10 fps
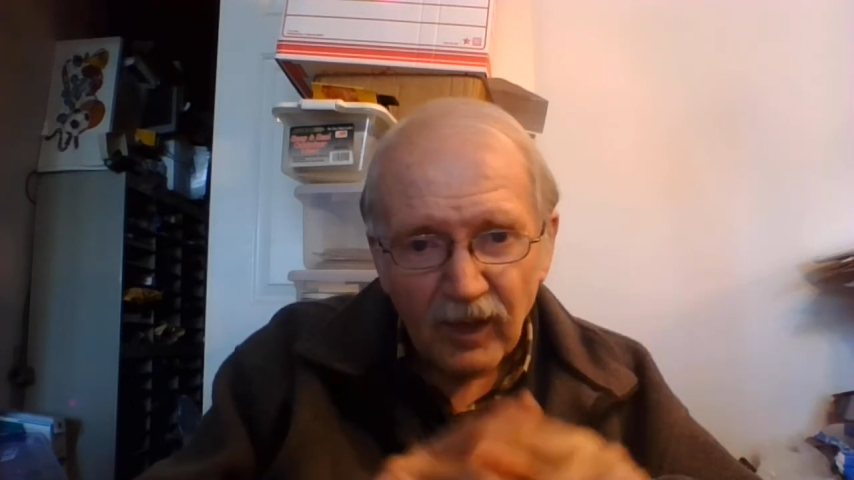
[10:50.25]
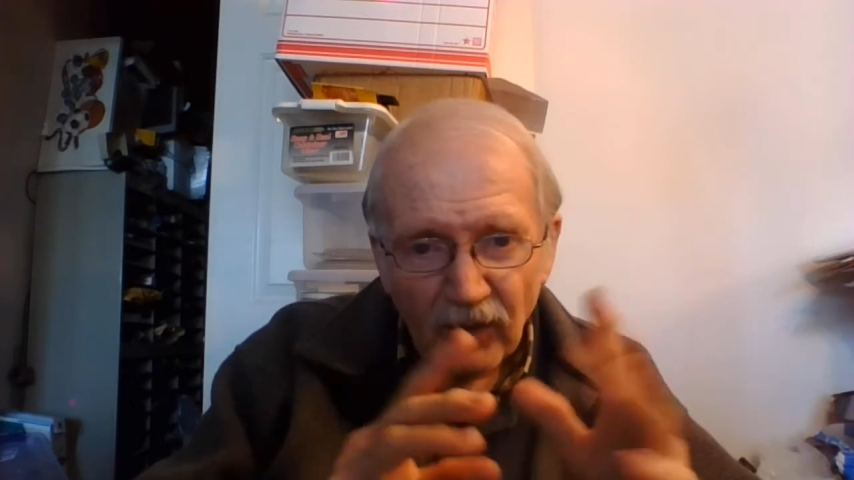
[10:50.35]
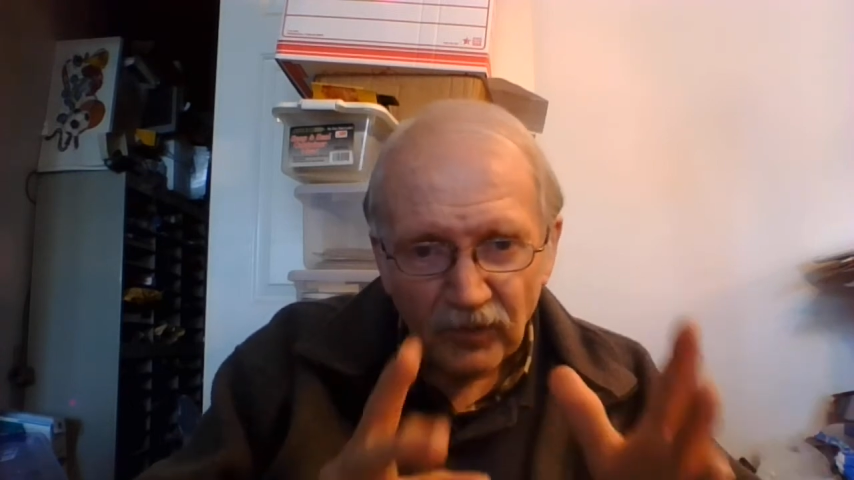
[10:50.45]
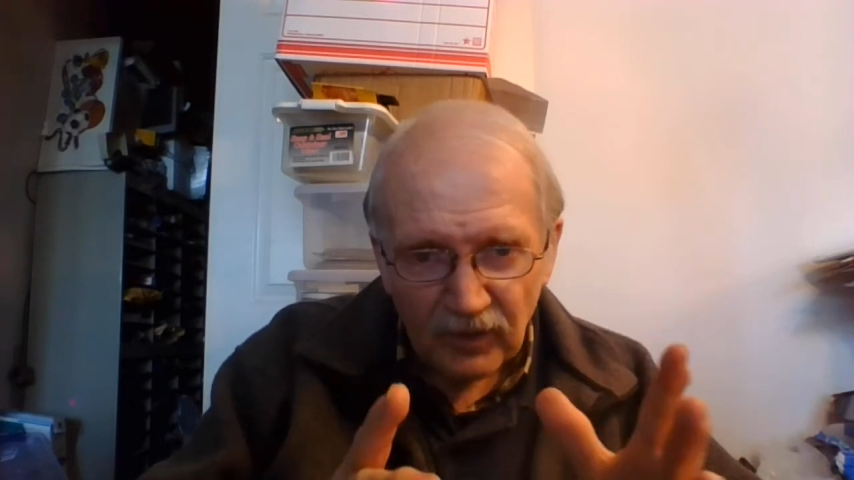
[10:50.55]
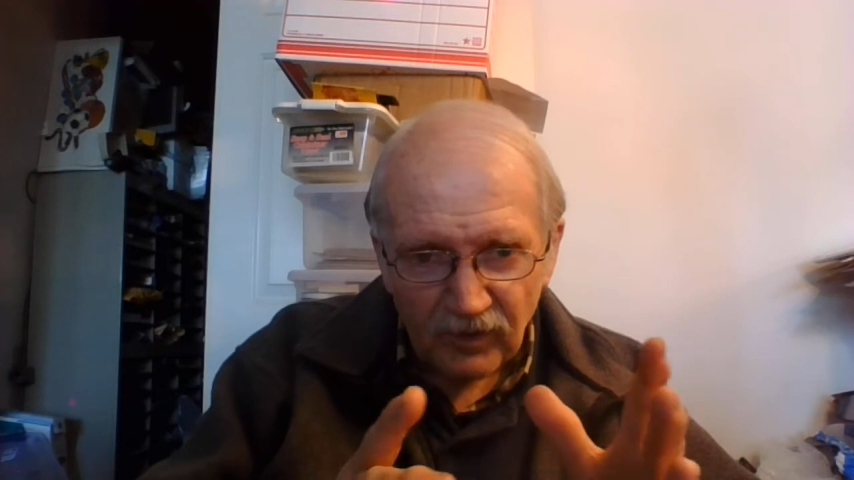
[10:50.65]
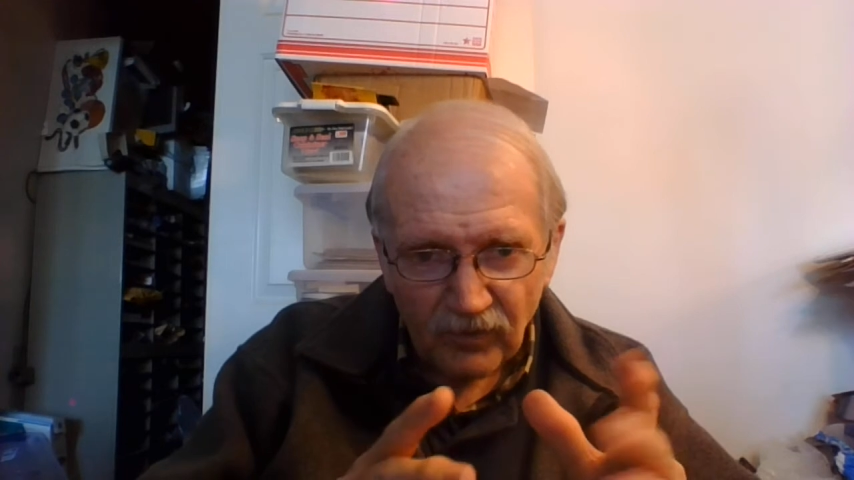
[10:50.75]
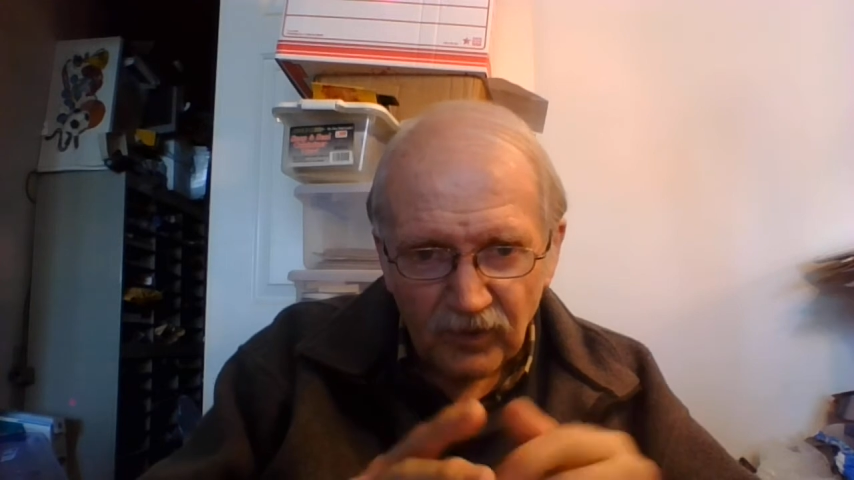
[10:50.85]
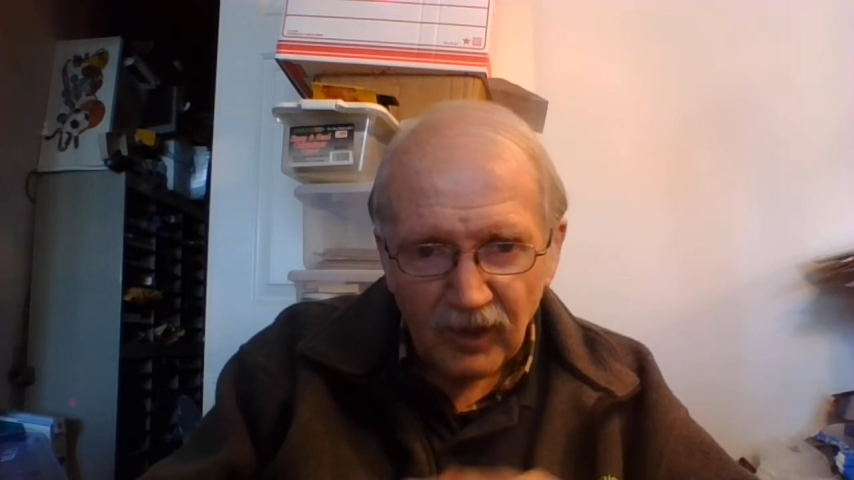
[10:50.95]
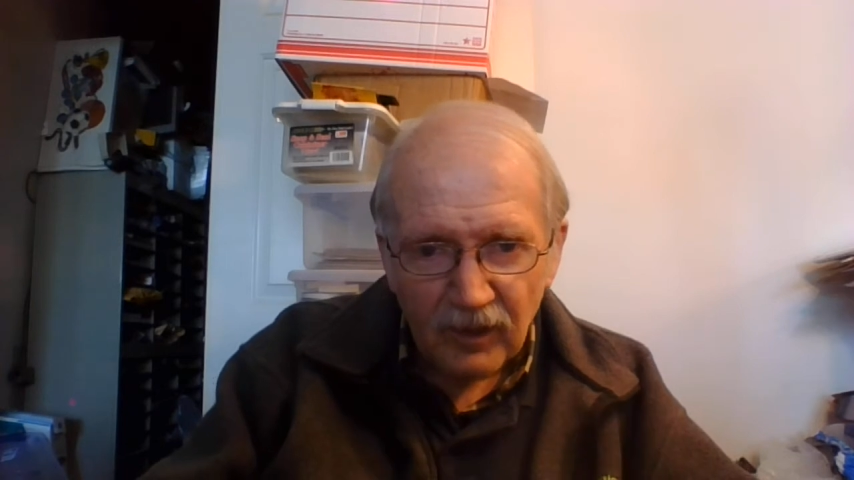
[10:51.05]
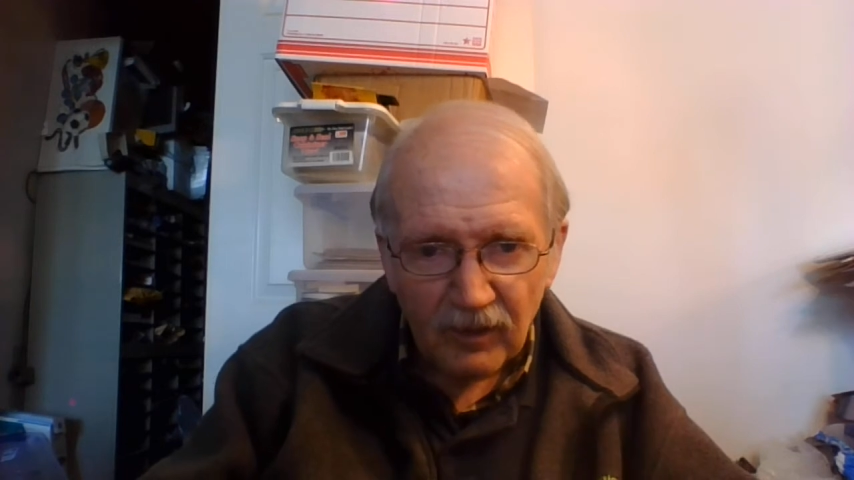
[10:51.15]
at the end of the
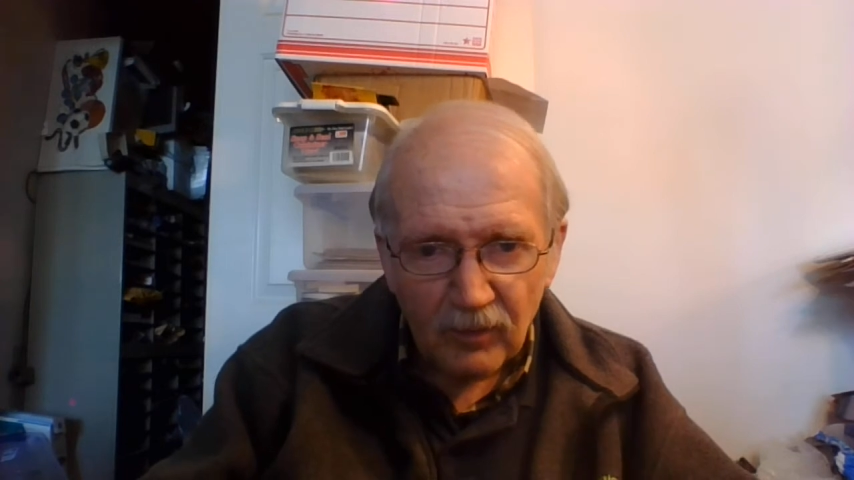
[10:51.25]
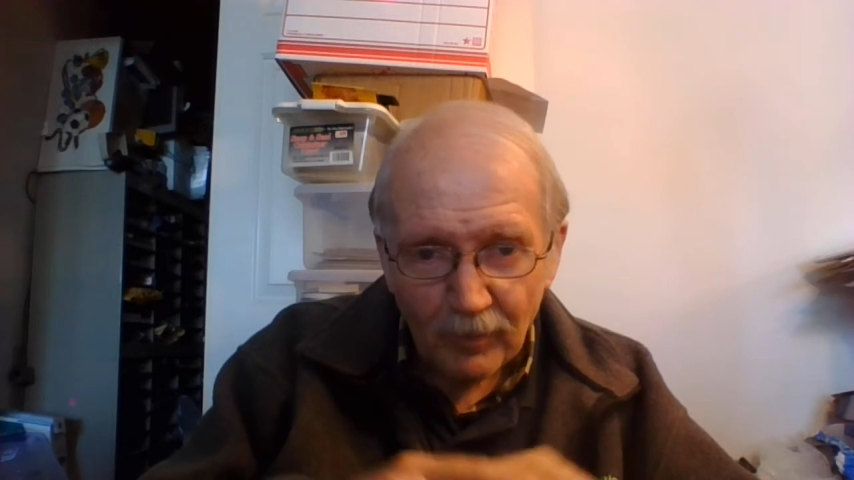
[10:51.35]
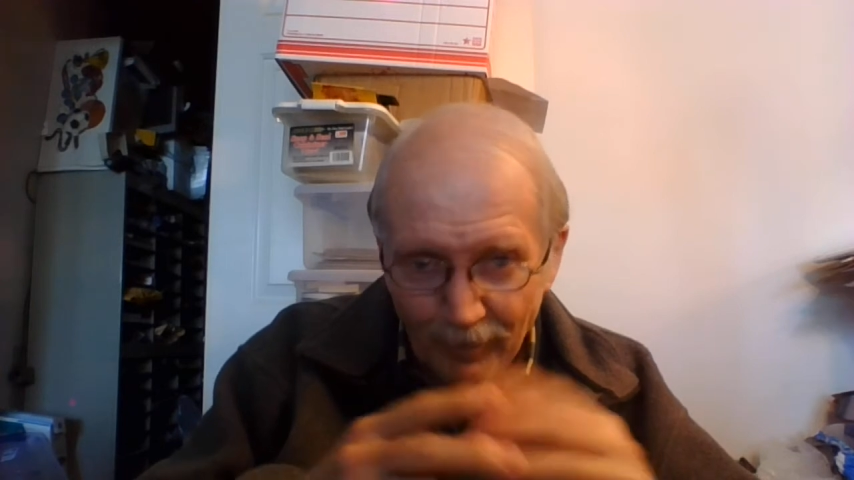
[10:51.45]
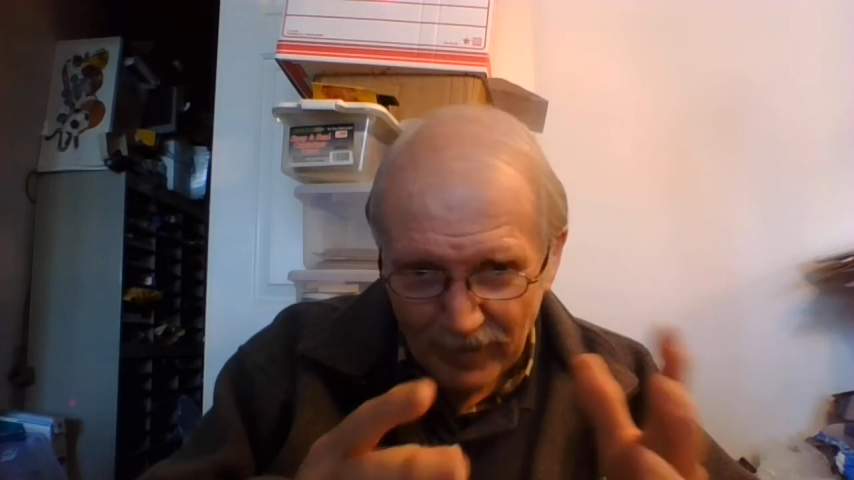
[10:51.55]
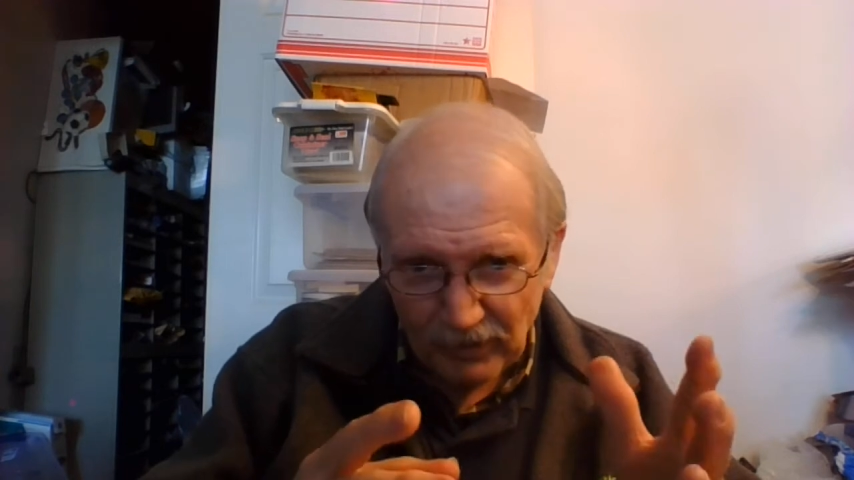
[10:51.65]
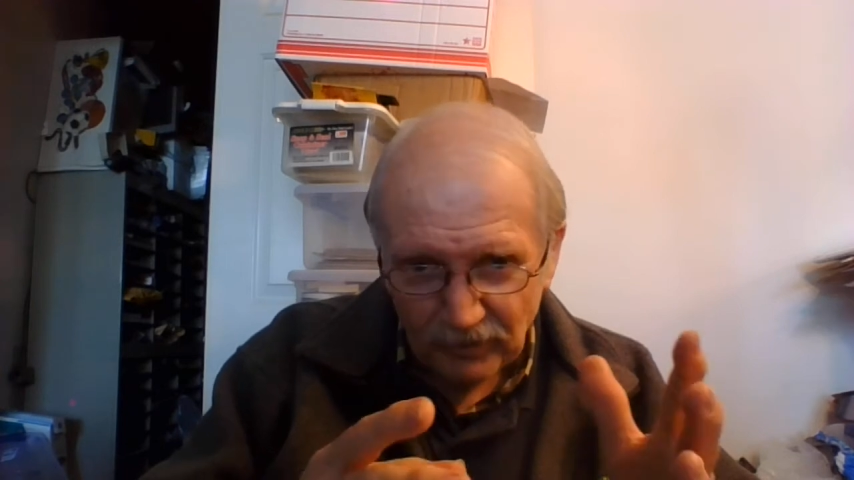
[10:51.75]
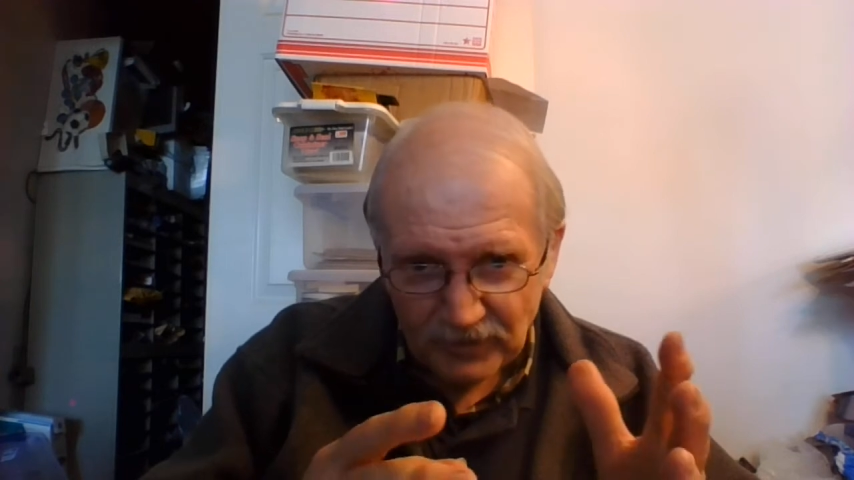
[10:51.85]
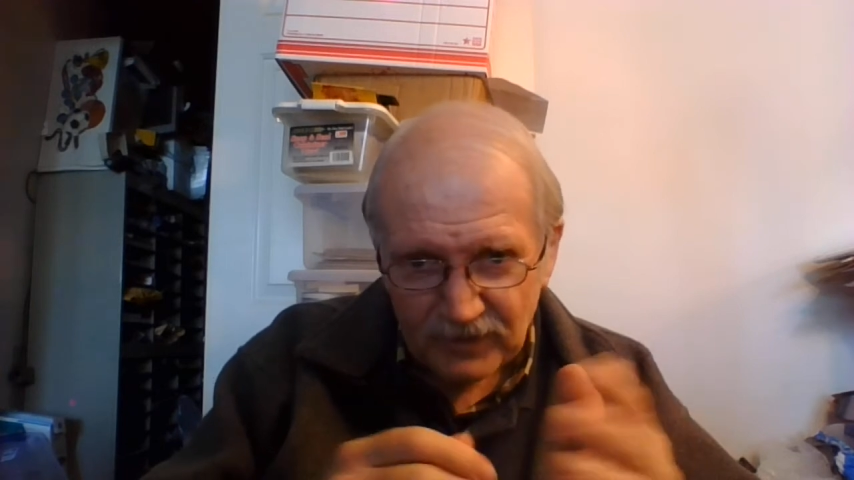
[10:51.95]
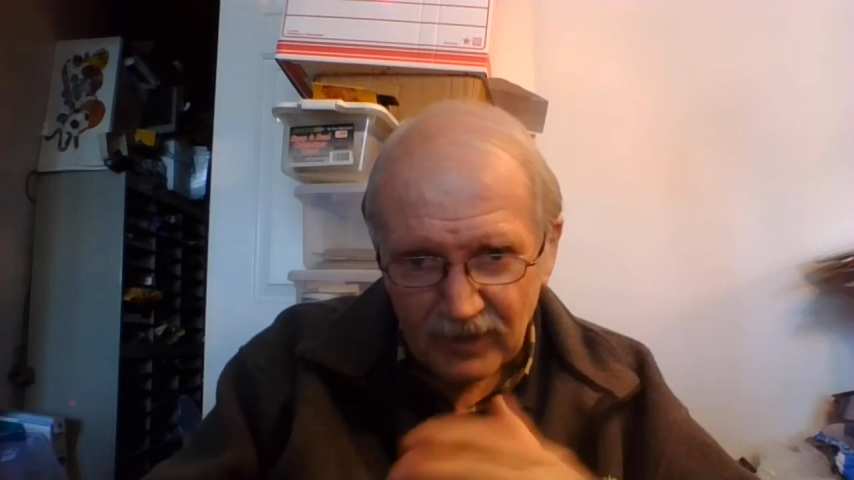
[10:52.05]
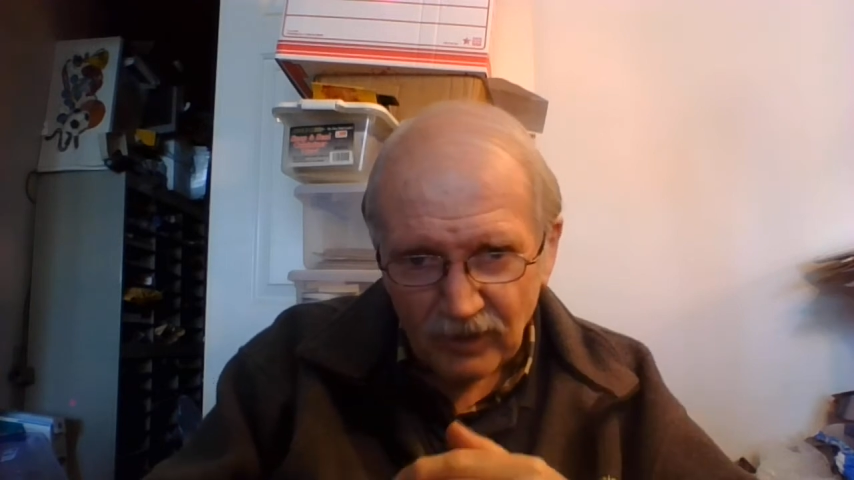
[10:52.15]
day
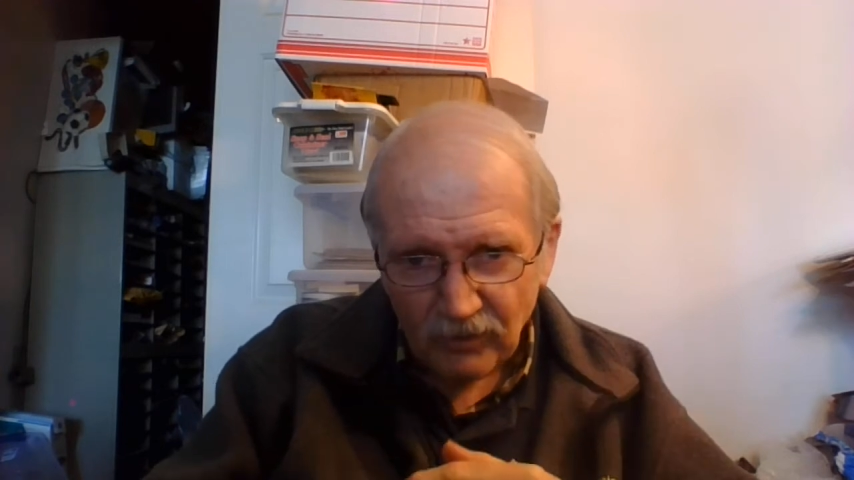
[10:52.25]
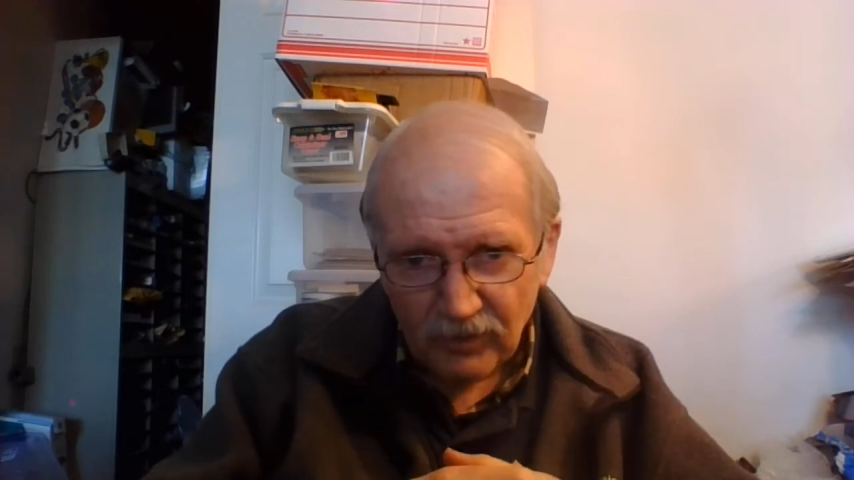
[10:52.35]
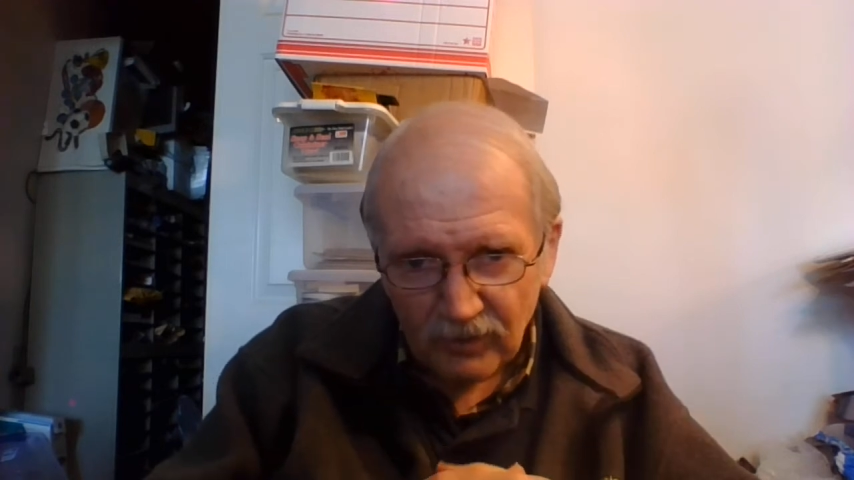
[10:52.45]
balanced out.